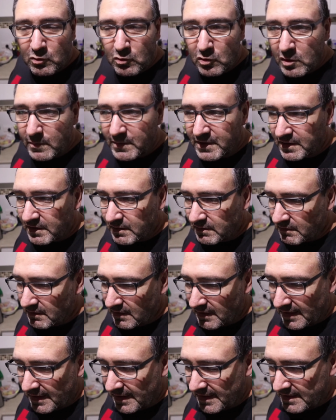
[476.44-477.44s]
warming
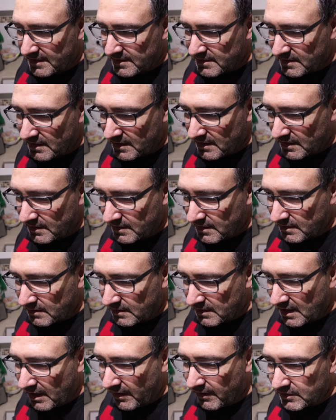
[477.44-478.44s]
and
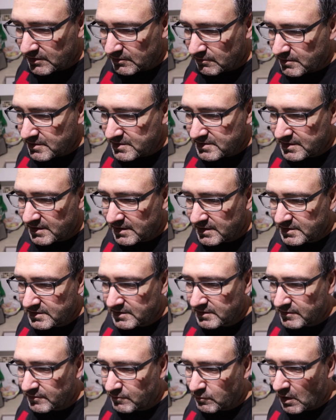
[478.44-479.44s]
the
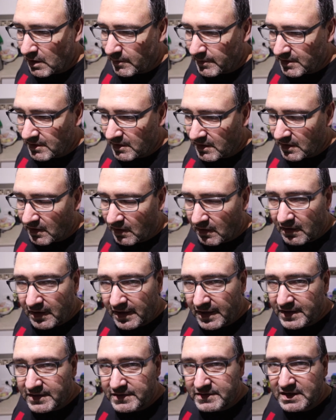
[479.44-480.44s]
characteristics of why we got
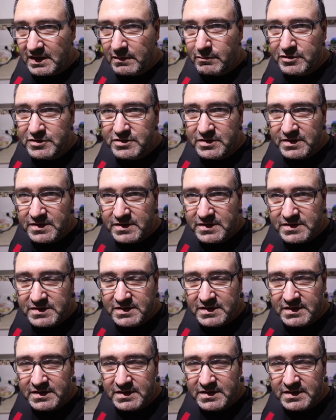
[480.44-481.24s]
higher temperatures